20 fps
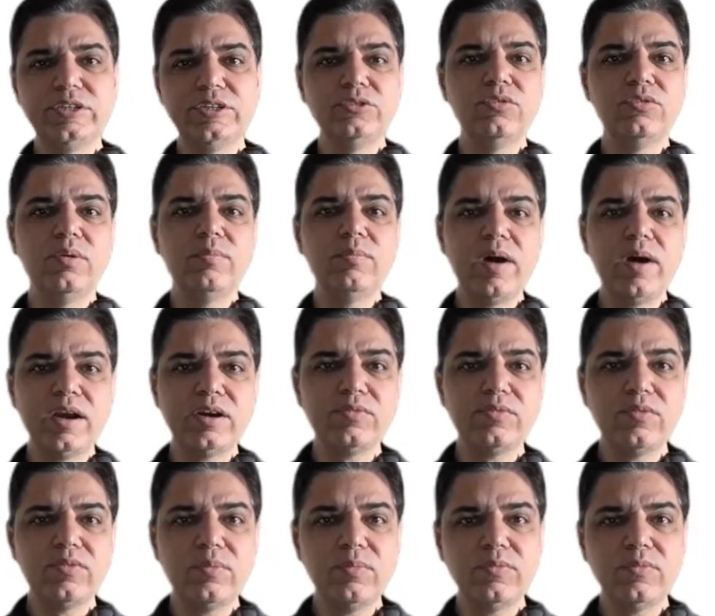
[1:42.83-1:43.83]
a mild
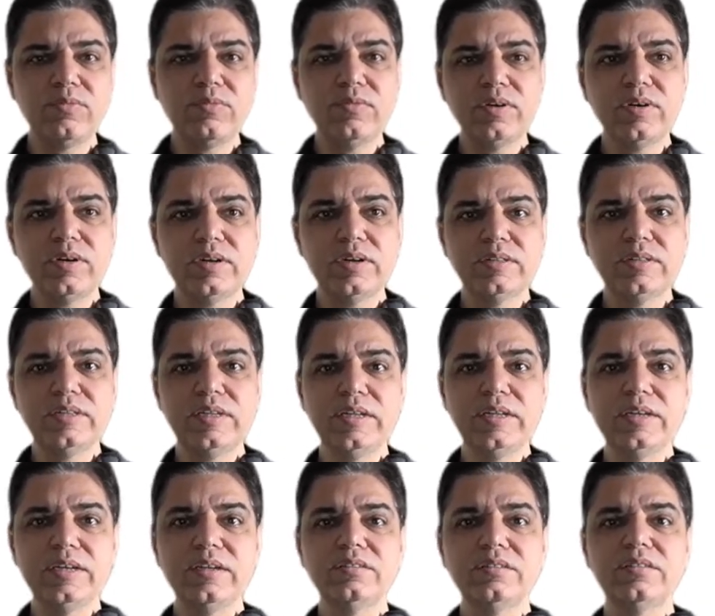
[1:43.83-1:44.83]
form of the illness,